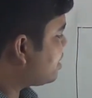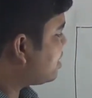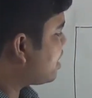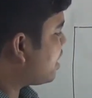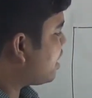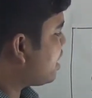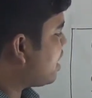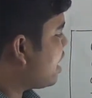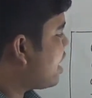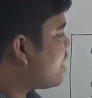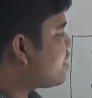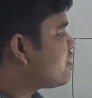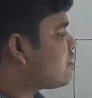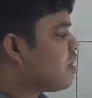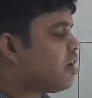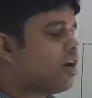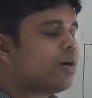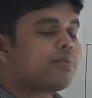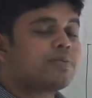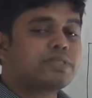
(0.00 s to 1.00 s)
the age
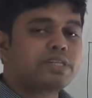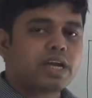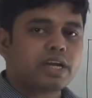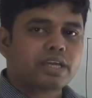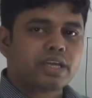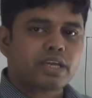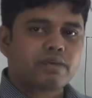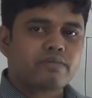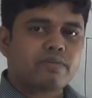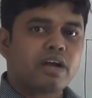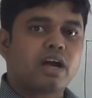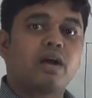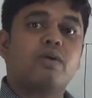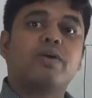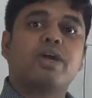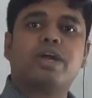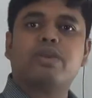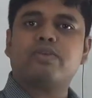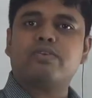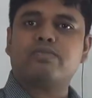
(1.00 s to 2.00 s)
of Shakib?
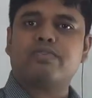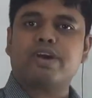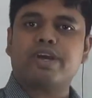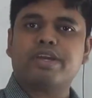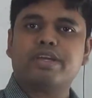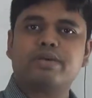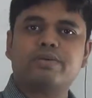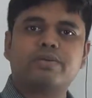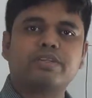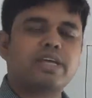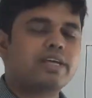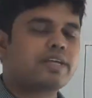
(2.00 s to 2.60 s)
How can we find out the